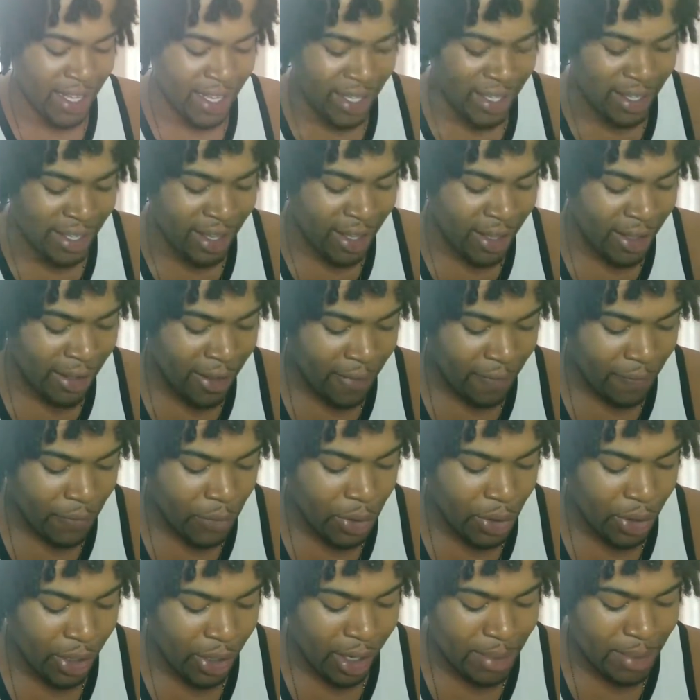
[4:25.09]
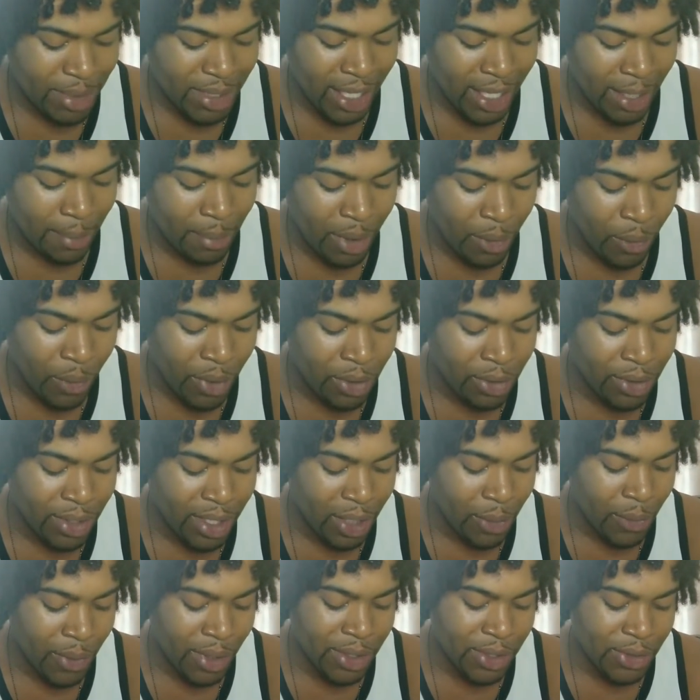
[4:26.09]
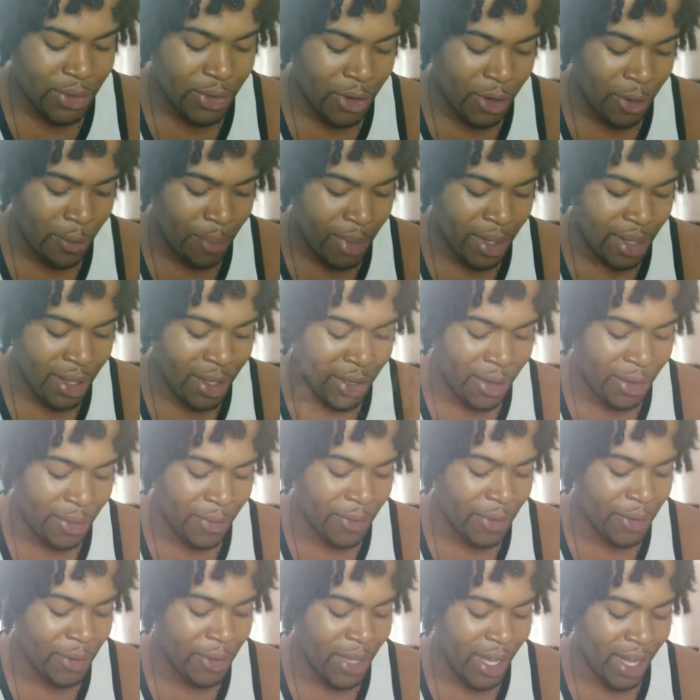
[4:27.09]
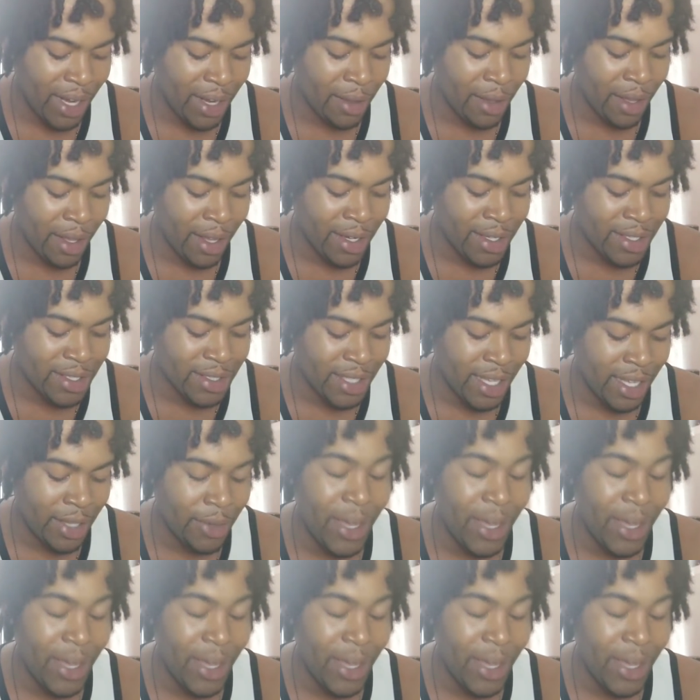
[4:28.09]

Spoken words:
And what I'm saying. But when you're dealing with a Scorpio, you gotta understand.